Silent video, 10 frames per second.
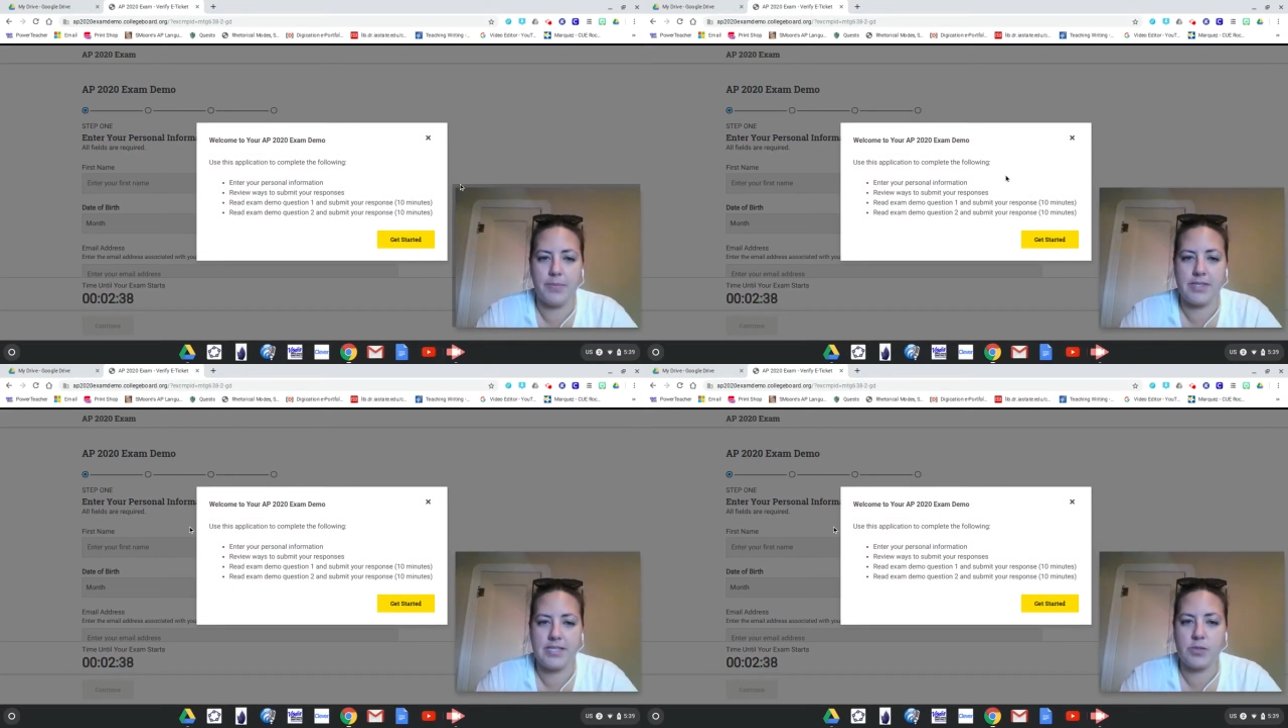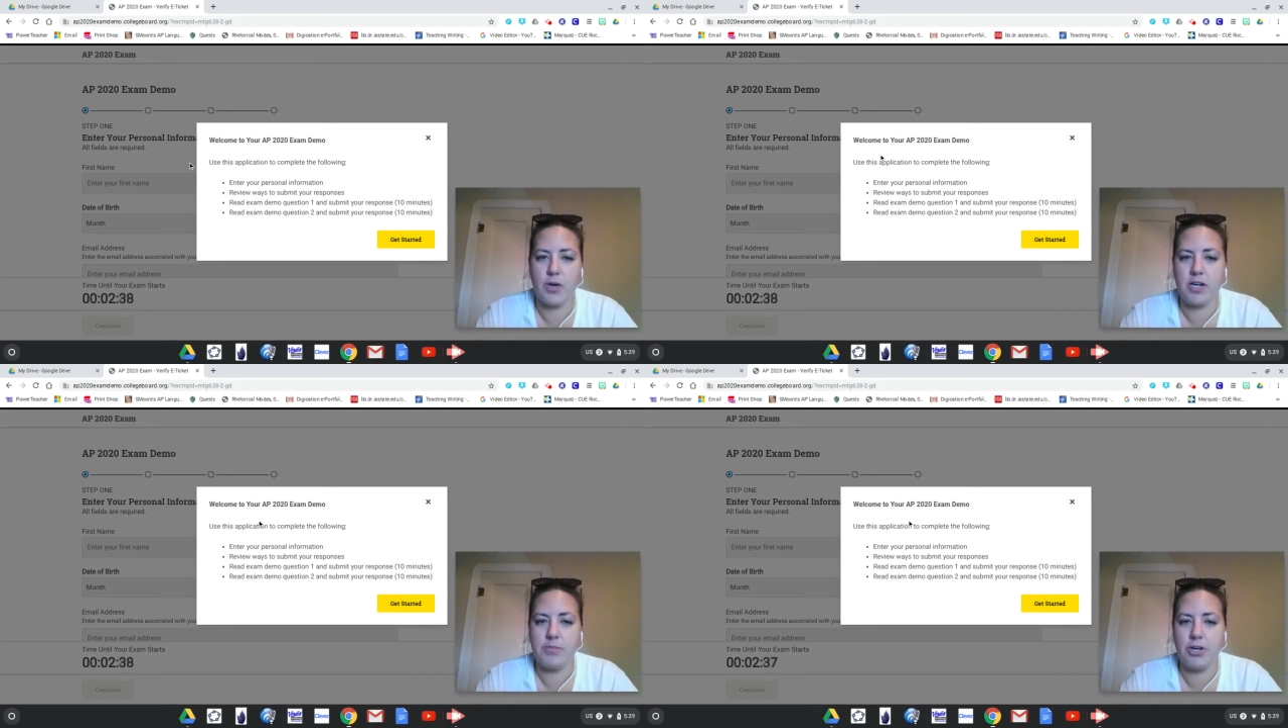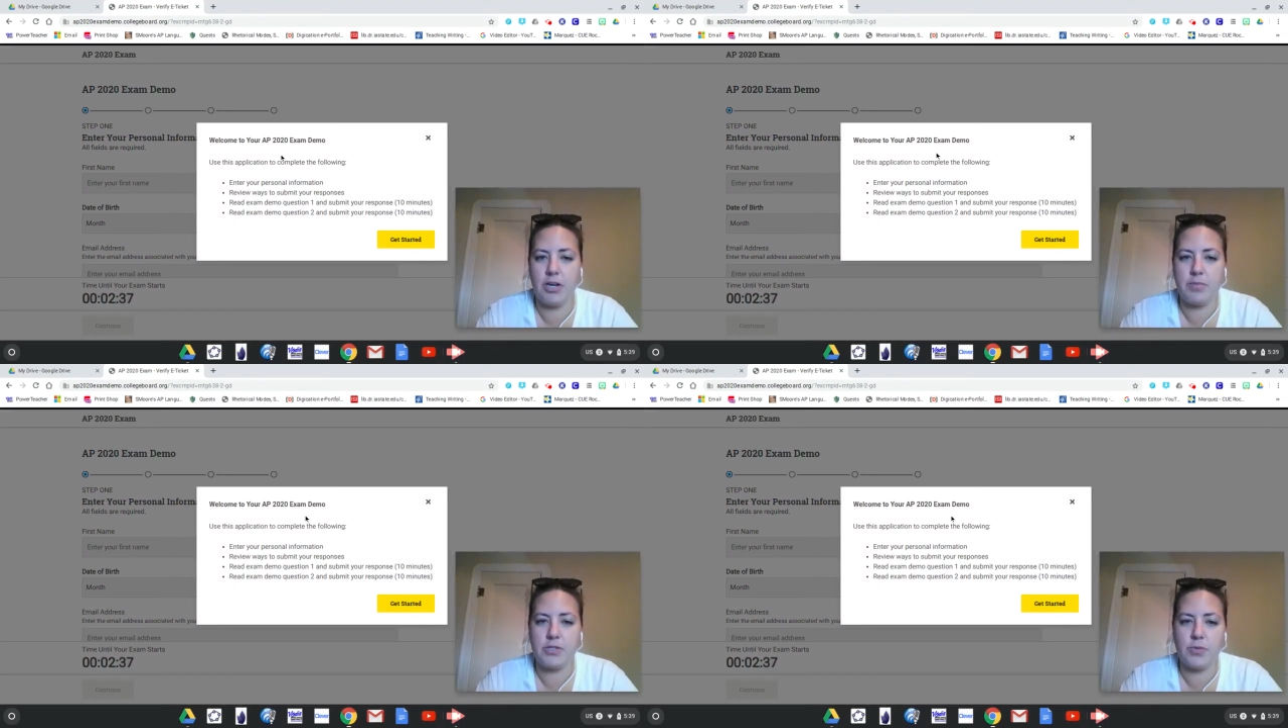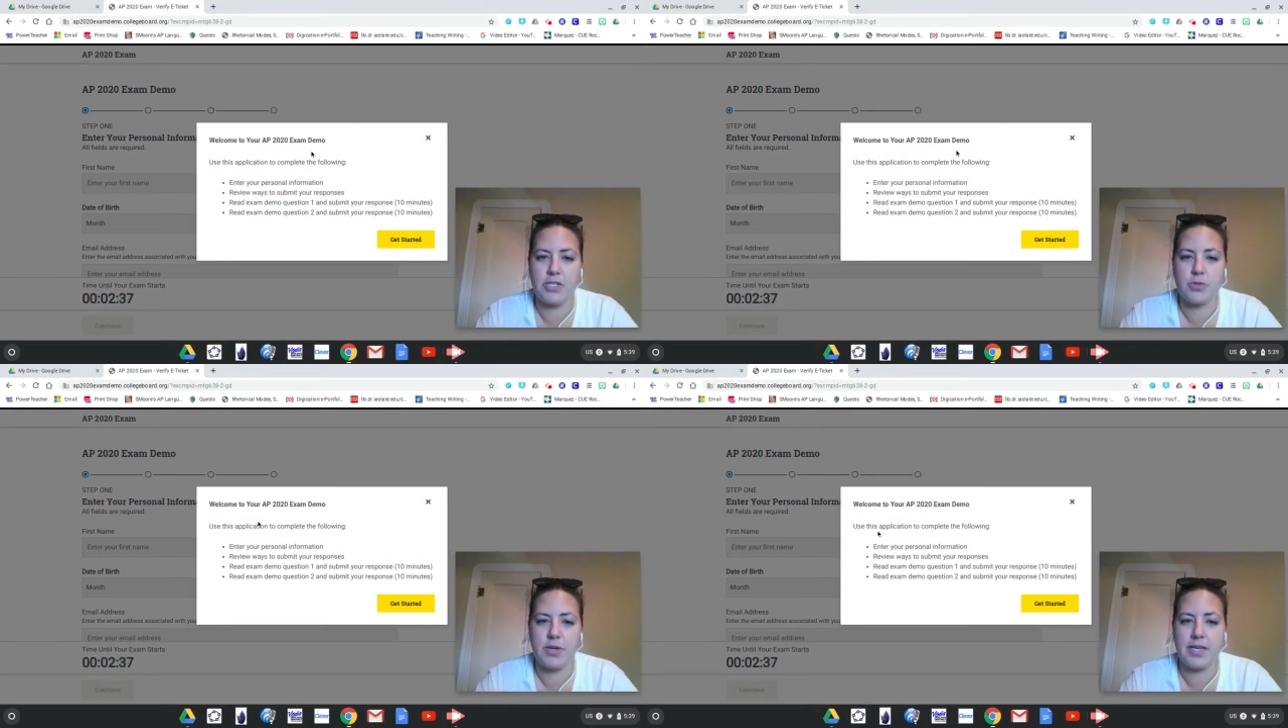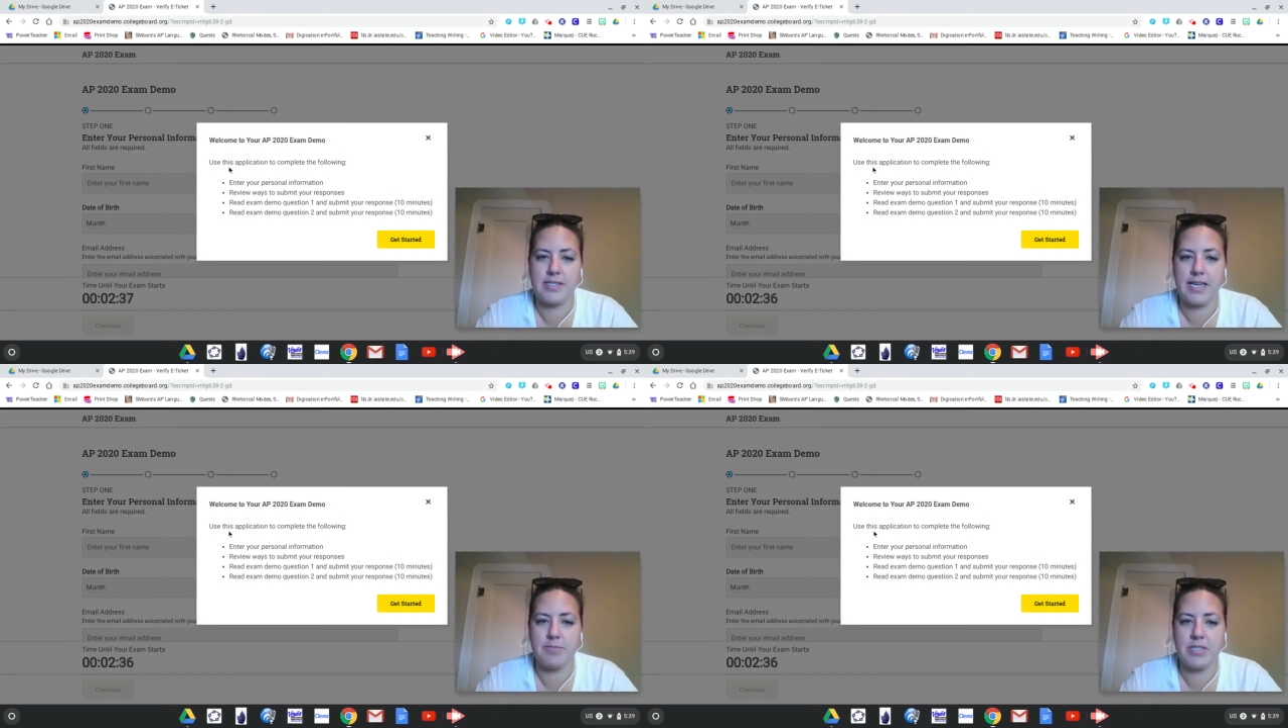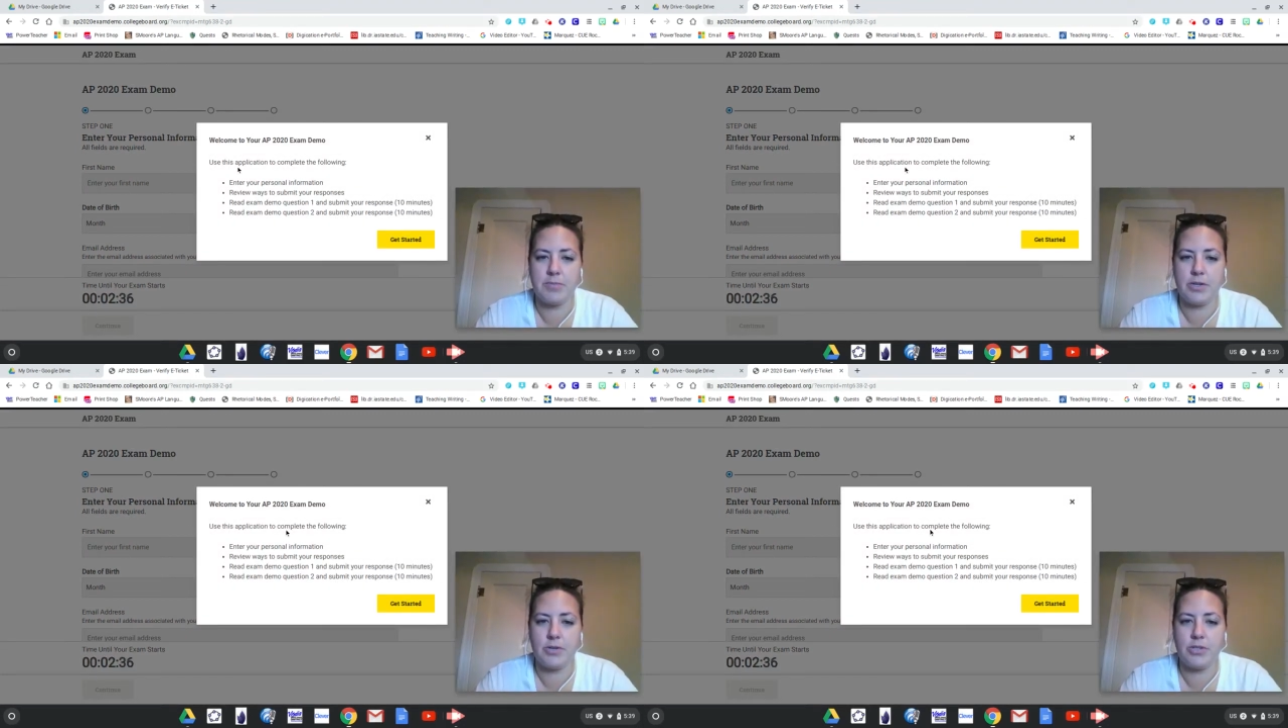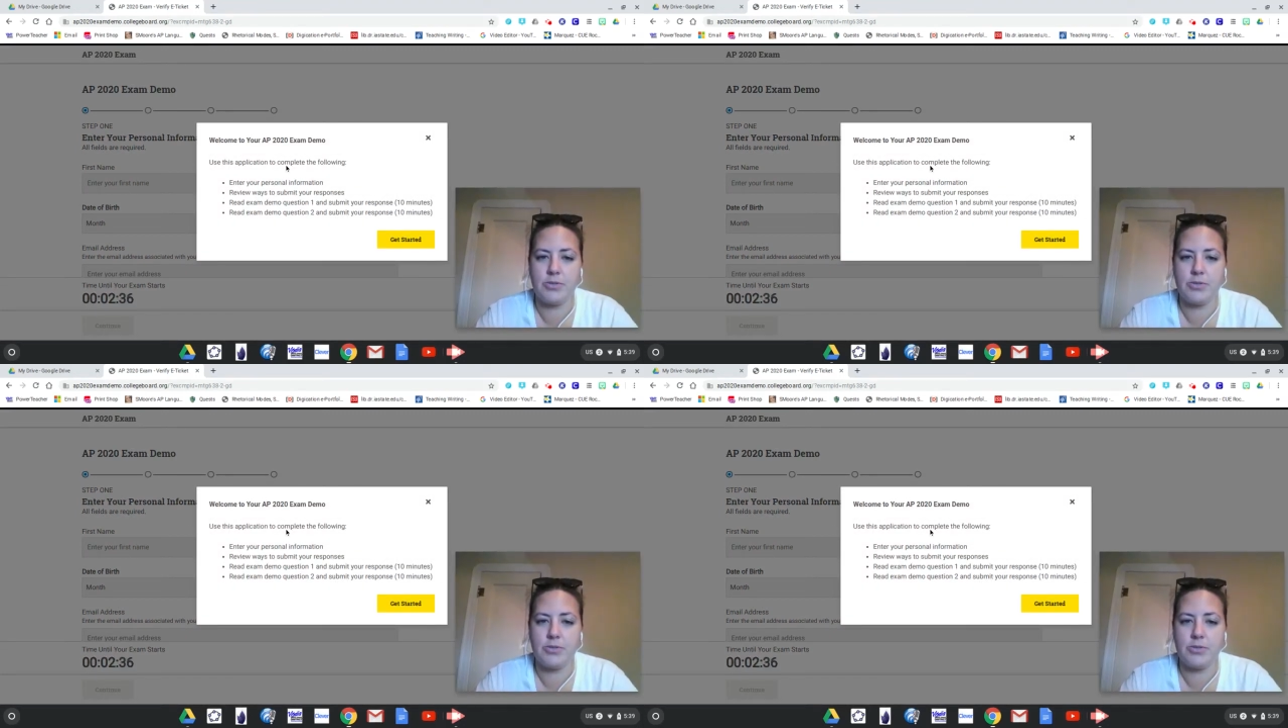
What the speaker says: It says, welcome to your AP 2020 exam demo.